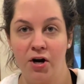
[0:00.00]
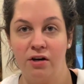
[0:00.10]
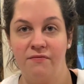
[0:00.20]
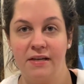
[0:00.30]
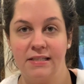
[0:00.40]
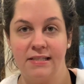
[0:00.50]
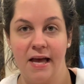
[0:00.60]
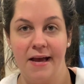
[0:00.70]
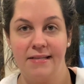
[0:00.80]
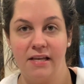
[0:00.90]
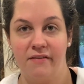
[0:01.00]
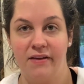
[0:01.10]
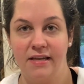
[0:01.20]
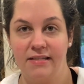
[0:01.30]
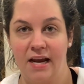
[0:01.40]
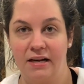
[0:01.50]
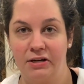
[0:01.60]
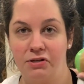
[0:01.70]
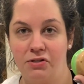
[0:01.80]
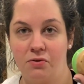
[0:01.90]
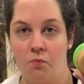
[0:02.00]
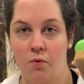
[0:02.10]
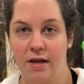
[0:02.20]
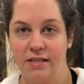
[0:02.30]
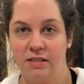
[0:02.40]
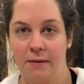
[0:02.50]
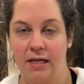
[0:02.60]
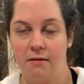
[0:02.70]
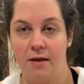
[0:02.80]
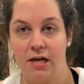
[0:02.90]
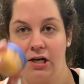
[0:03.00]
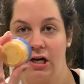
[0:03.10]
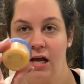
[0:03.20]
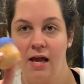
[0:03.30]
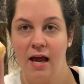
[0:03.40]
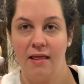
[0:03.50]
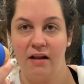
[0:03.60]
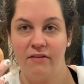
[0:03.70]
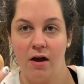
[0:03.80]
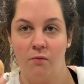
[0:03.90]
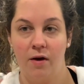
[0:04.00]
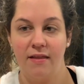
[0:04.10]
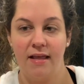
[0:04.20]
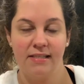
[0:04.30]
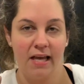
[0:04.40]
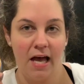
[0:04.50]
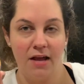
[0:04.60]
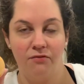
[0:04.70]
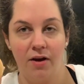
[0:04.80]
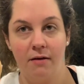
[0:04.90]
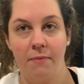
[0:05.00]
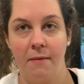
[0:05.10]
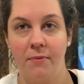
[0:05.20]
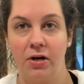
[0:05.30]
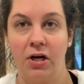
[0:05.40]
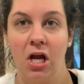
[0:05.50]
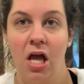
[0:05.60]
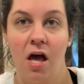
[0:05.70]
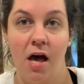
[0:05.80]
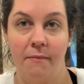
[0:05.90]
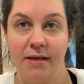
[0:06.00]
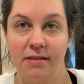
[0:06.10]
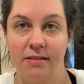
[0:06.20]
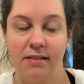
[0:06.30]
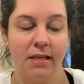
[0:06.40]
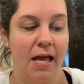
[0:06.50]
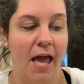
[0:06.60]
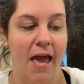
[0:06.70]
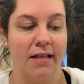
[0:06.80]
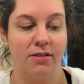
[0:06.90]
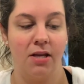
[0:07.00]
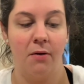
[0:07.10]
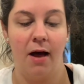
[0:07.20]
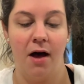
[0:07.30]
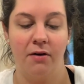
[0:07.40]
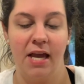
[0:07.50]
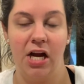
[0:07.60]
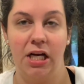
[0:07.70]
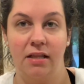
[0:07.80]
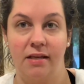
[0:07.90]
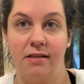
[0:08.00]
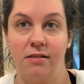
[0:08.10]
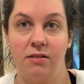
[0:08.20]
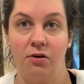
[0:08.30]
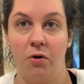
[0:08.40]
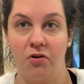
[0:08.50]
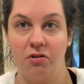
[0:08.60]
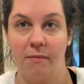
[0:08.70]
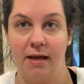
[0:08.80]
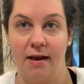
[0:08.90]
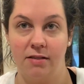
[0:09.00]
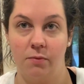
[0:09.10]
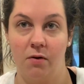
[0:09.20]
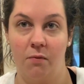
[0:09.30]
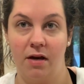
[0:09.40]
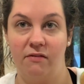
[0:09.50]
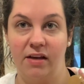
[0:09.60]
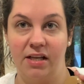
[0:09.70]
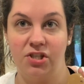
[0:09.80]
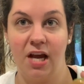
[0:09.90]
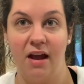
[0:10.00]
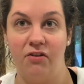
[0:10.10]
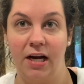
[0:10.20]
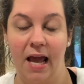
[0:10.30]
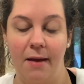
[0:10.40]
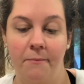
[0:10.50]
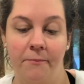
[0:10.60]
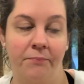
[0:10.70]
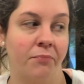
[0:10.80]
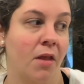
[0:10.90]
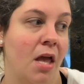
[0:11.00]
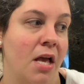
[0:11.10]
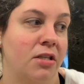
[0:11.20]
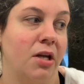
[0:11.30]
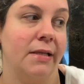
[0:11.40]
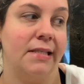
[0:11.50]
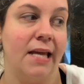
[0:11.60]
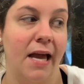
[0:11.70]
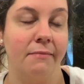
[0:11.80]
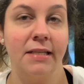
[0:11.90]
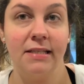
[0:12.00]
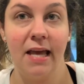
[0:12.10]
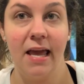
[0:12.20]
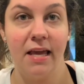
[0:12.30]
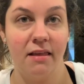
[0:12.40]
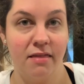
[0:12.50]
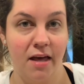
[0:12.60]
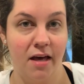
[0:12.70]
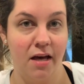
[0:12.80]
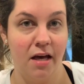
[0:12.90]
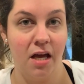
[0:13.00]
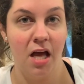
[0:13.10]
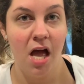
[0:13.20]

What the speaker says: perfect size of containers. One is peanut butter, and I've got one that's got red pepper hummus. And so I'll carry these to work with me as well, 1 of each every day. So it's time to take the